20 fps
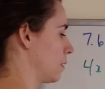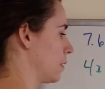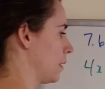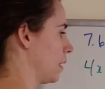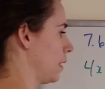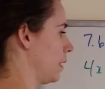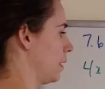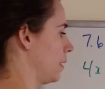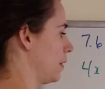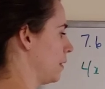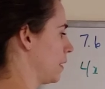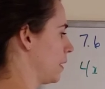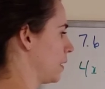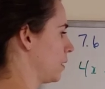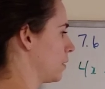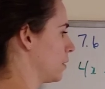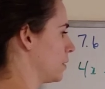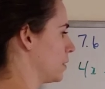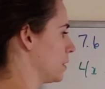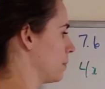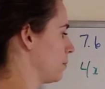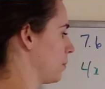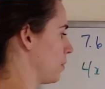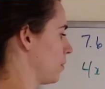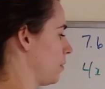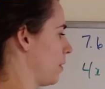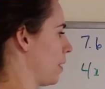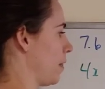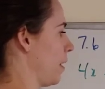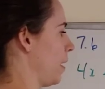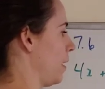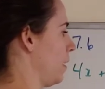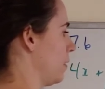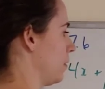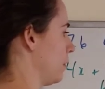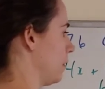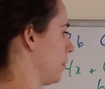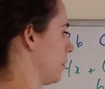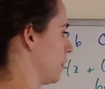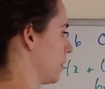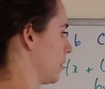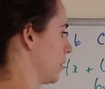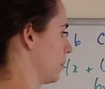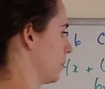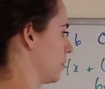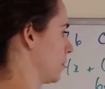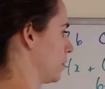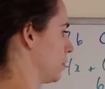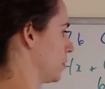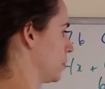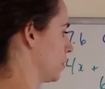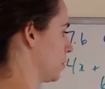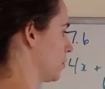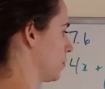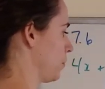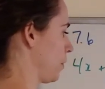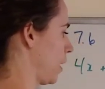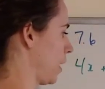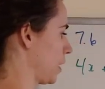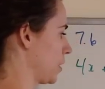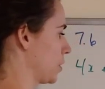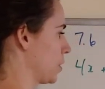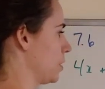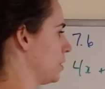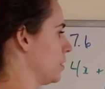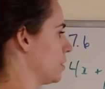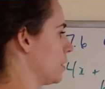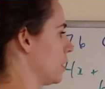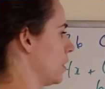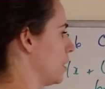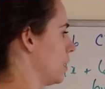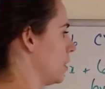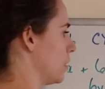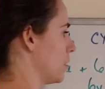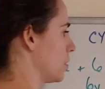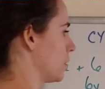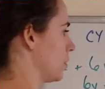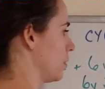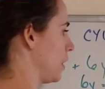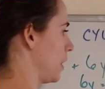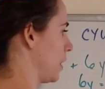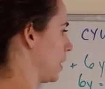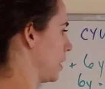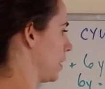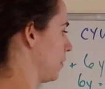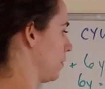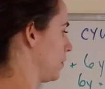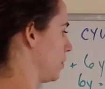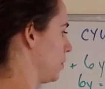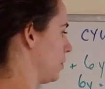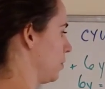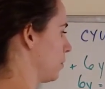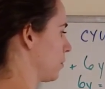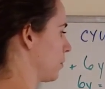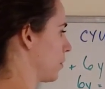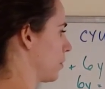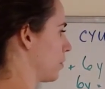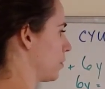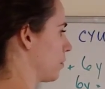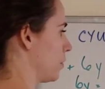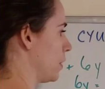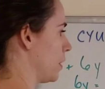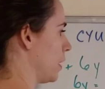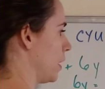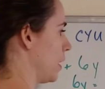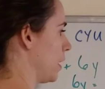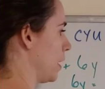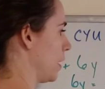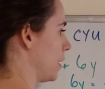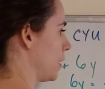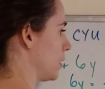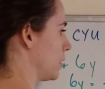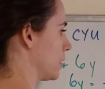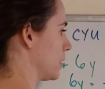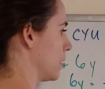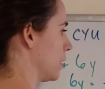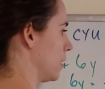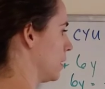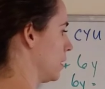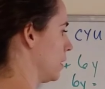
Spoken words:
Okay, and then I could simplify that. I could reduce those fractions. So negative 2 over 3x